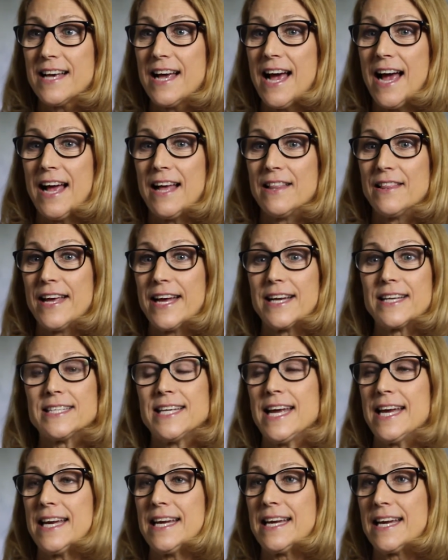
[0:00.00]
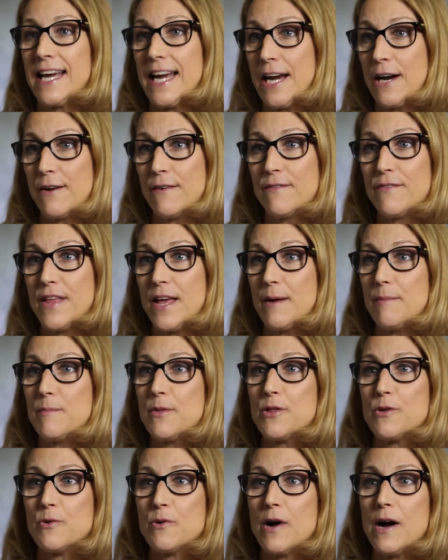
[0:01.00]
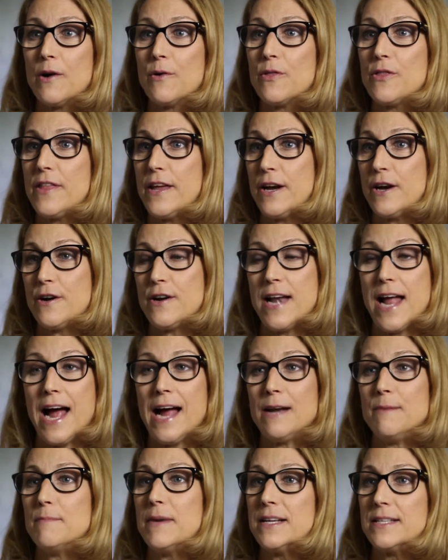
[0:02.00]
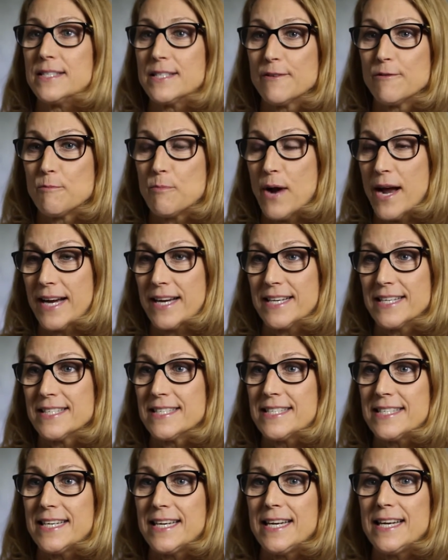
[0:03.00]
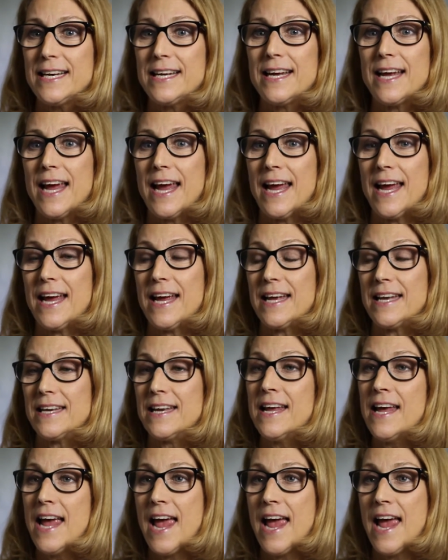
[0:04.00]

I like taking care of them throughout their nine months of pregnancy and